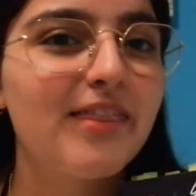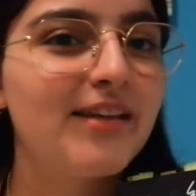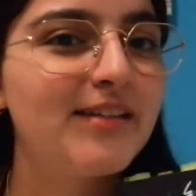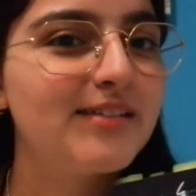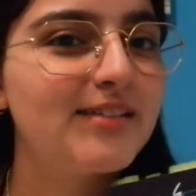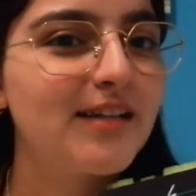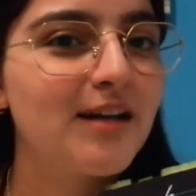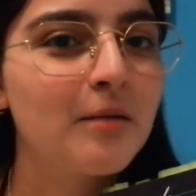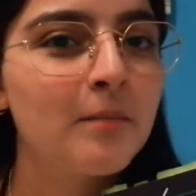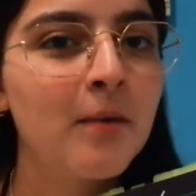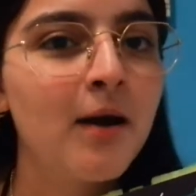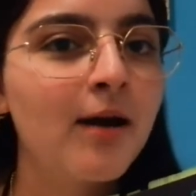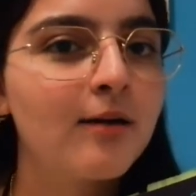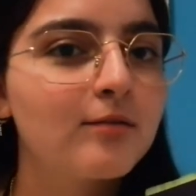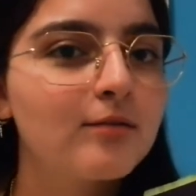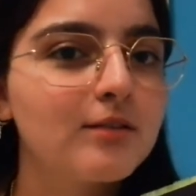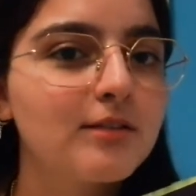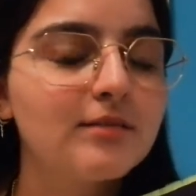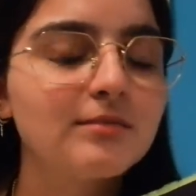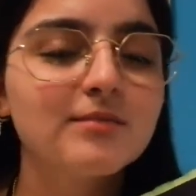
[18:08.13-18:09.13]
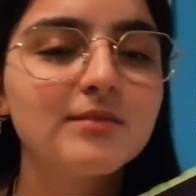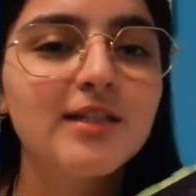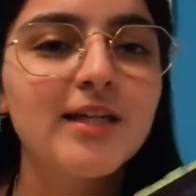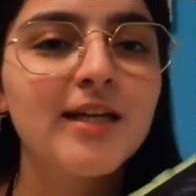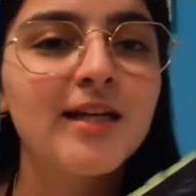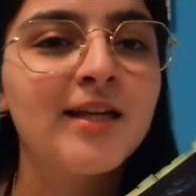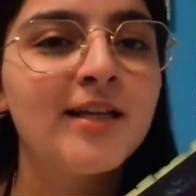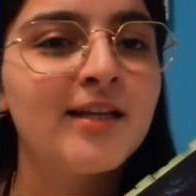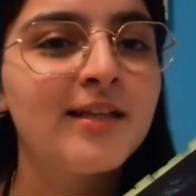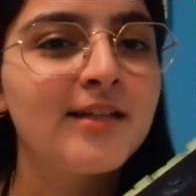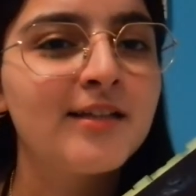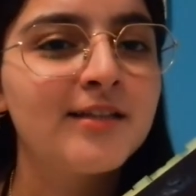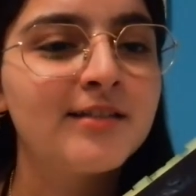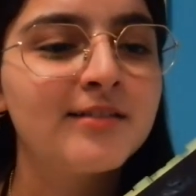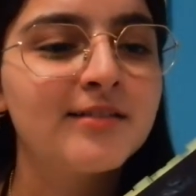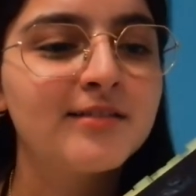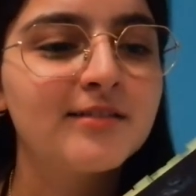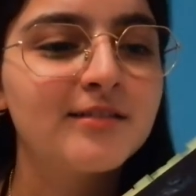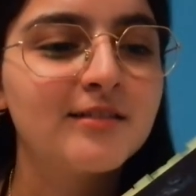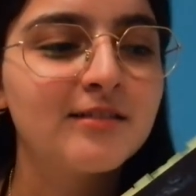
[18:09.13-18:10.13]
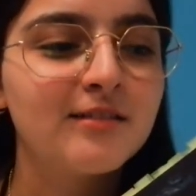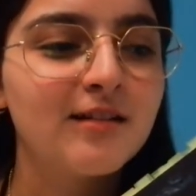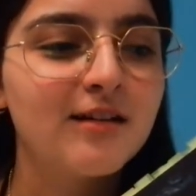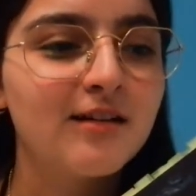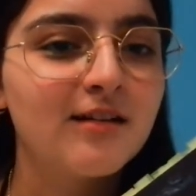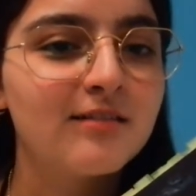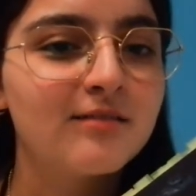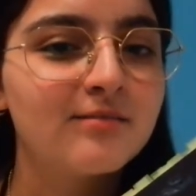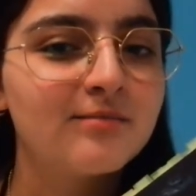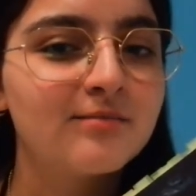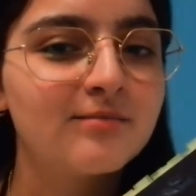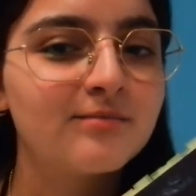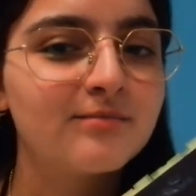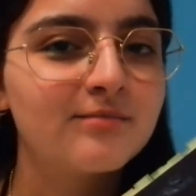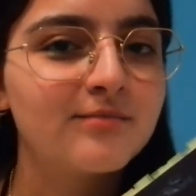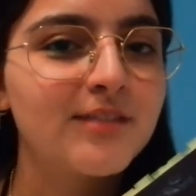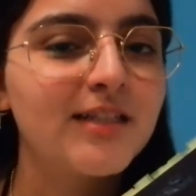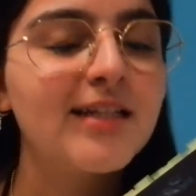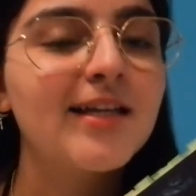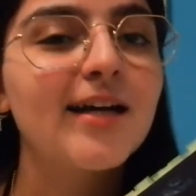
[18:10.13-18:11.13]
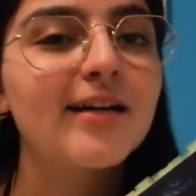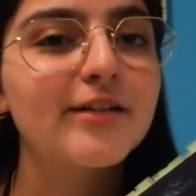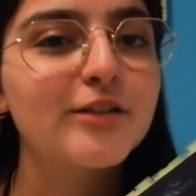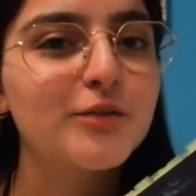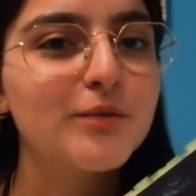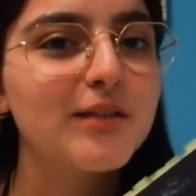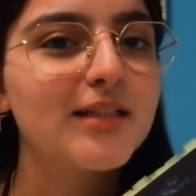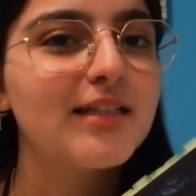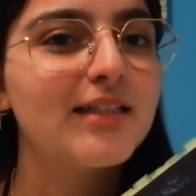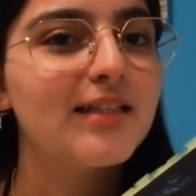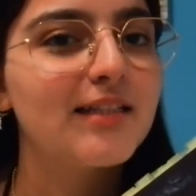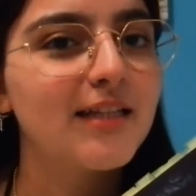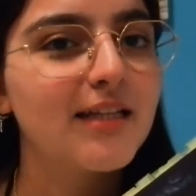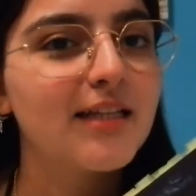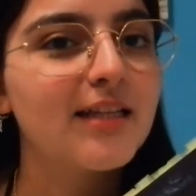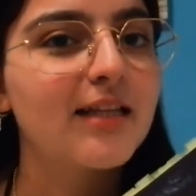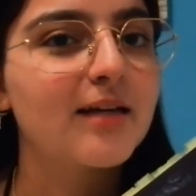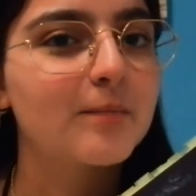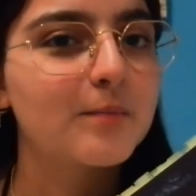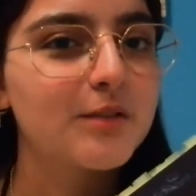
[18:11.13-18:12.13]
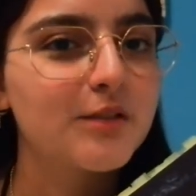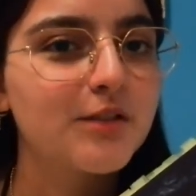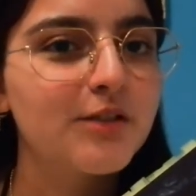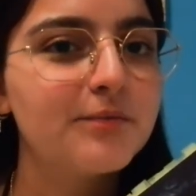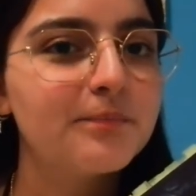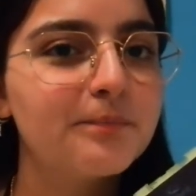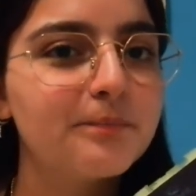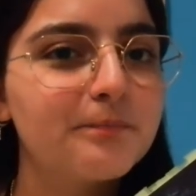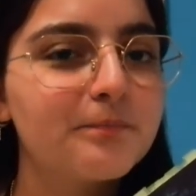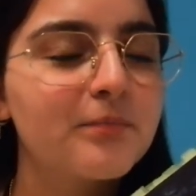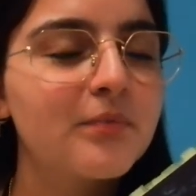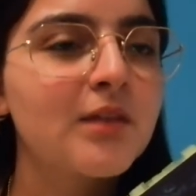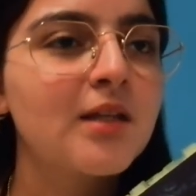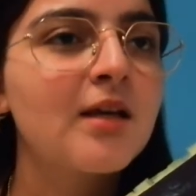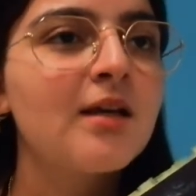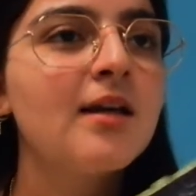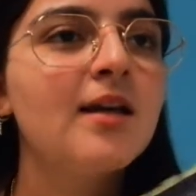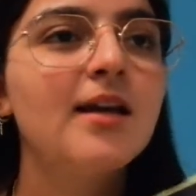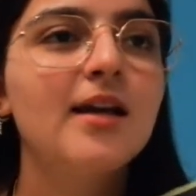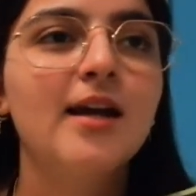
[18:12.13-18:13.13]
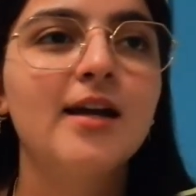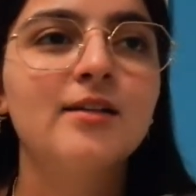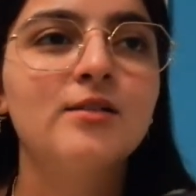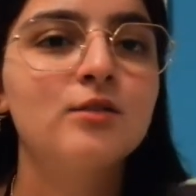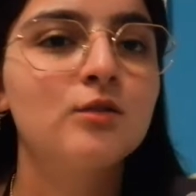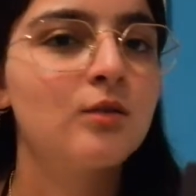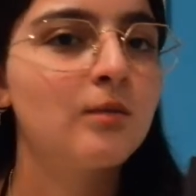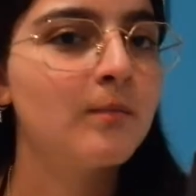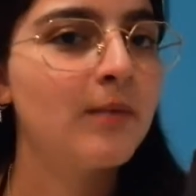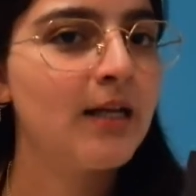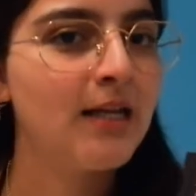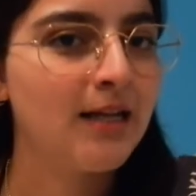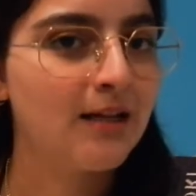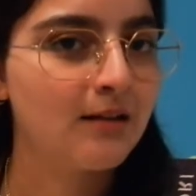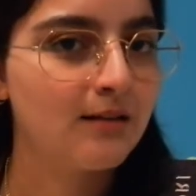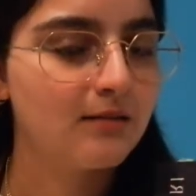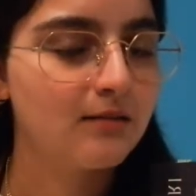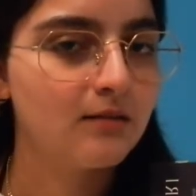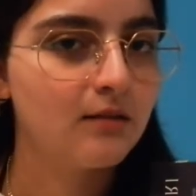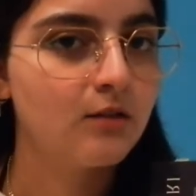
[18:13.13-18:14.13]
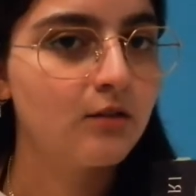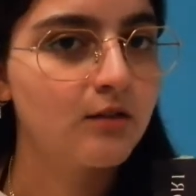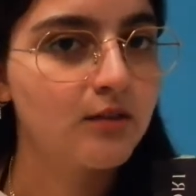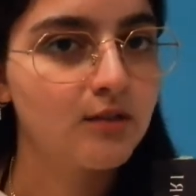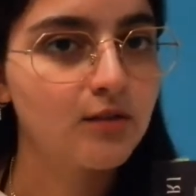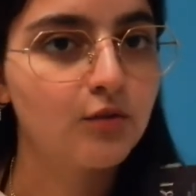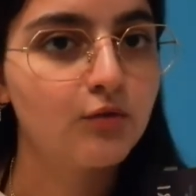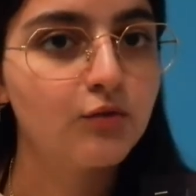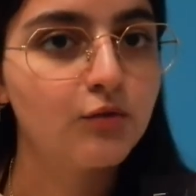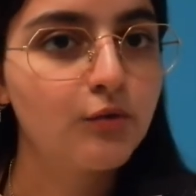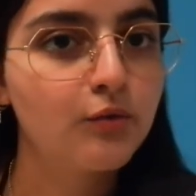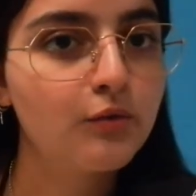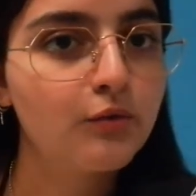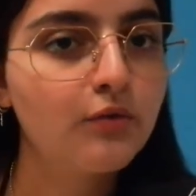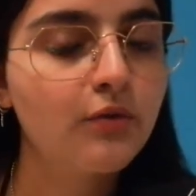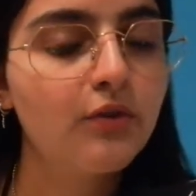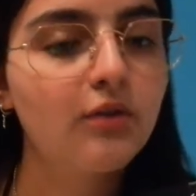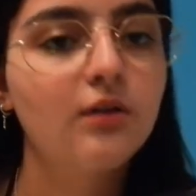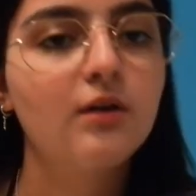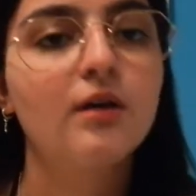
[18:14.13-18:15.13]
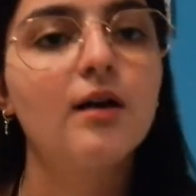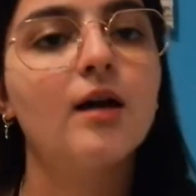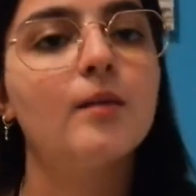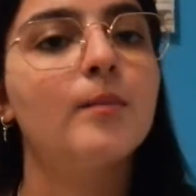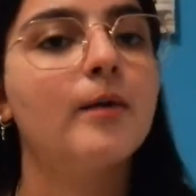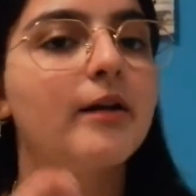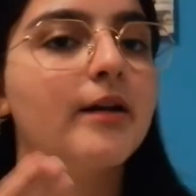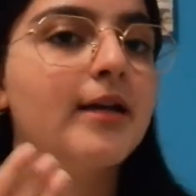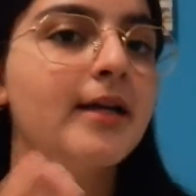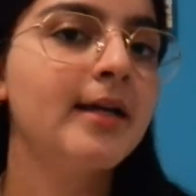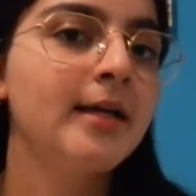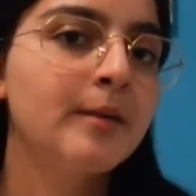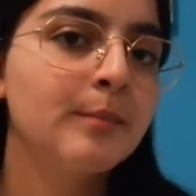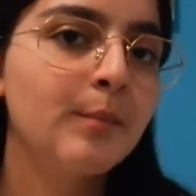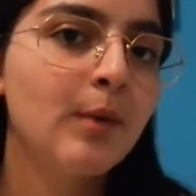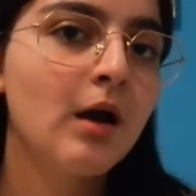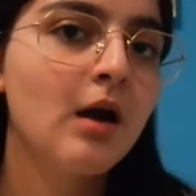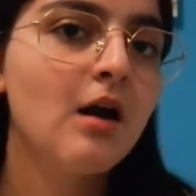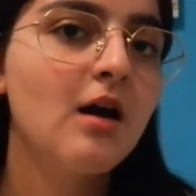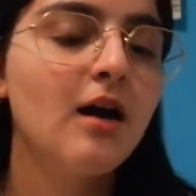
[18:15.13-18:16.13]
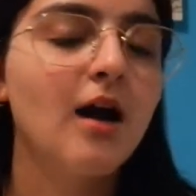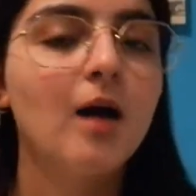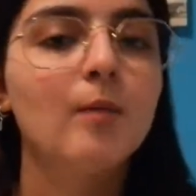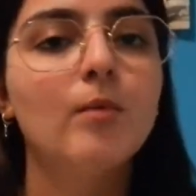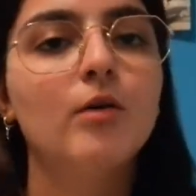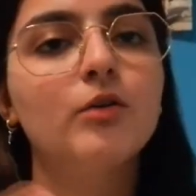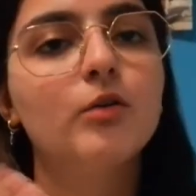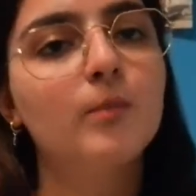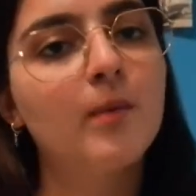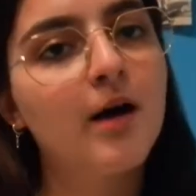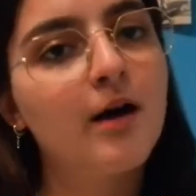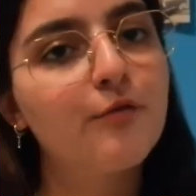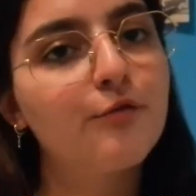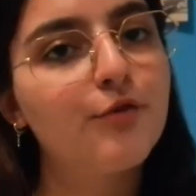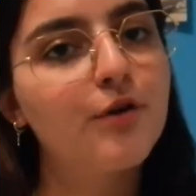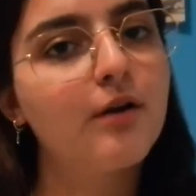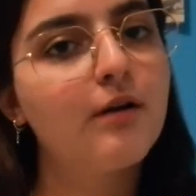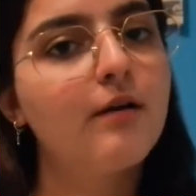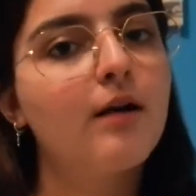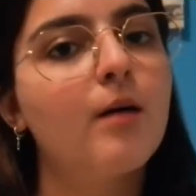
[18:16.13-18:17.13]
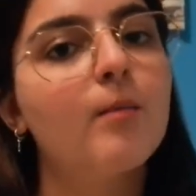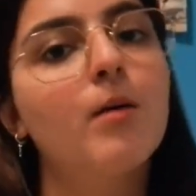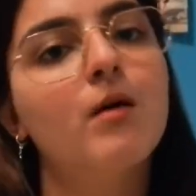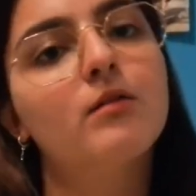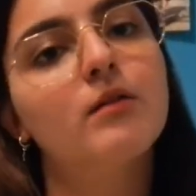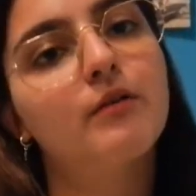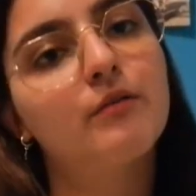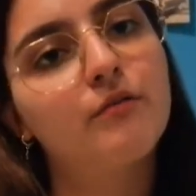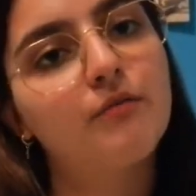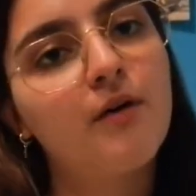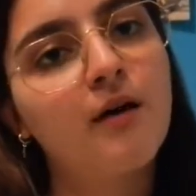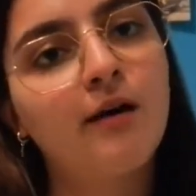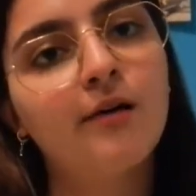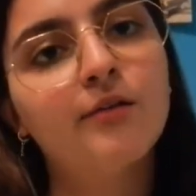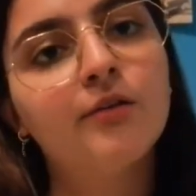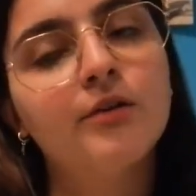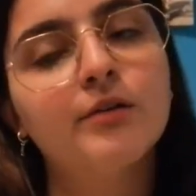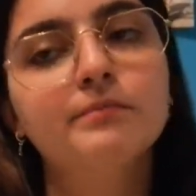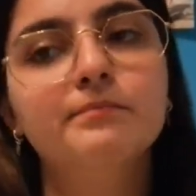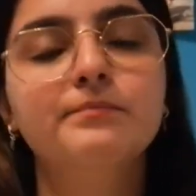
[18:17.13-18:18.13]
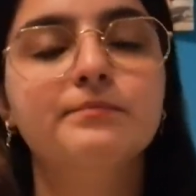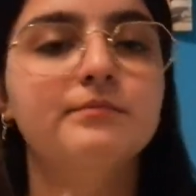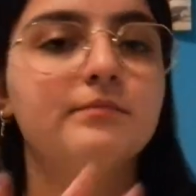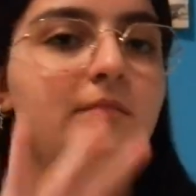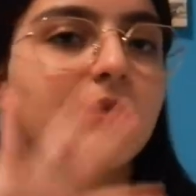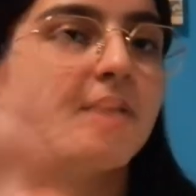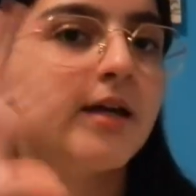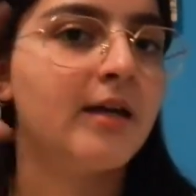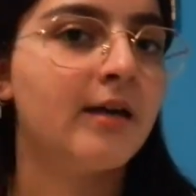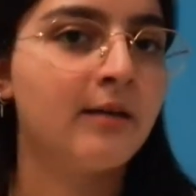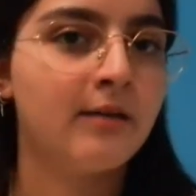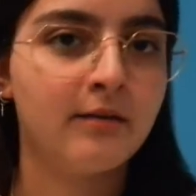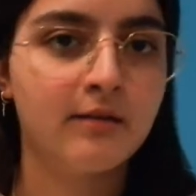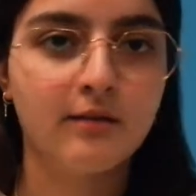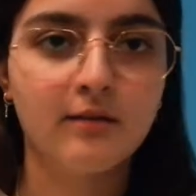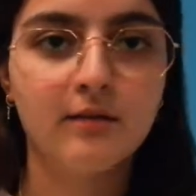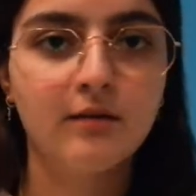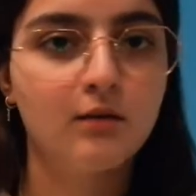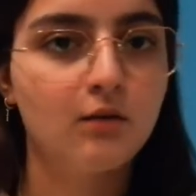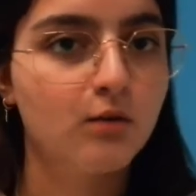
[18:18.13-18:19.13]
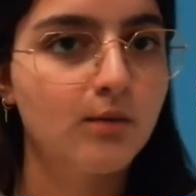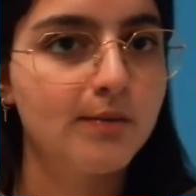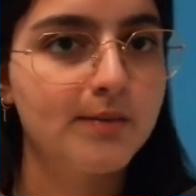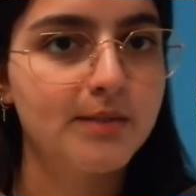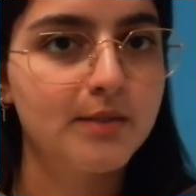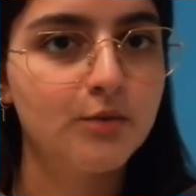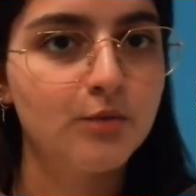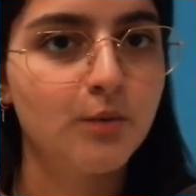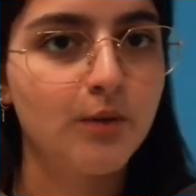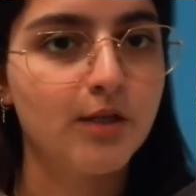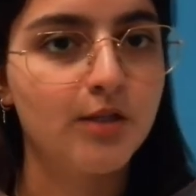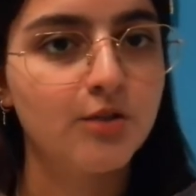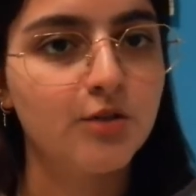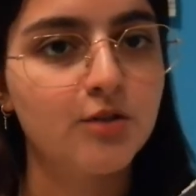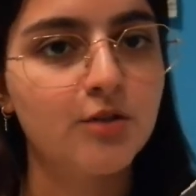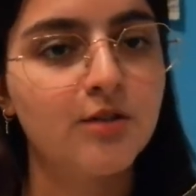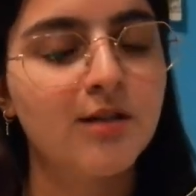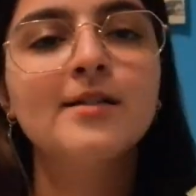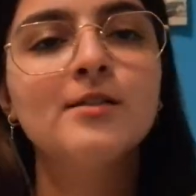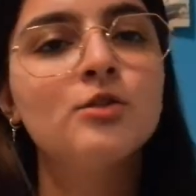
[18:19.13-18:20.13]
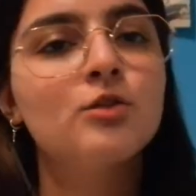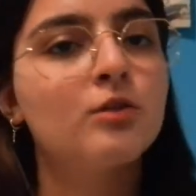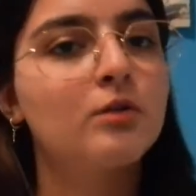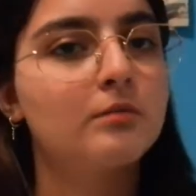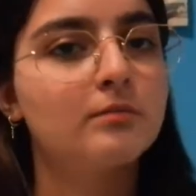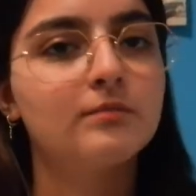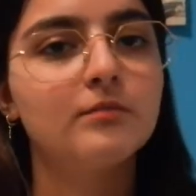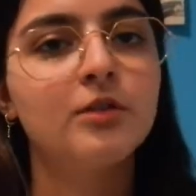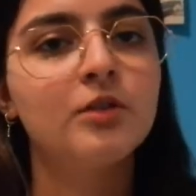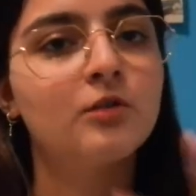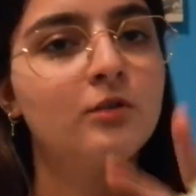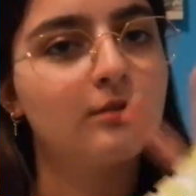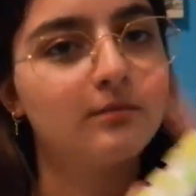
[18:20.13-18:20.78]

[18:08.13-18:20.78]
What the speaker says: things come out, and he actually kidnaps her, and so Mila learns the truth about him, about the mafia, about their father, and the whole situation. And so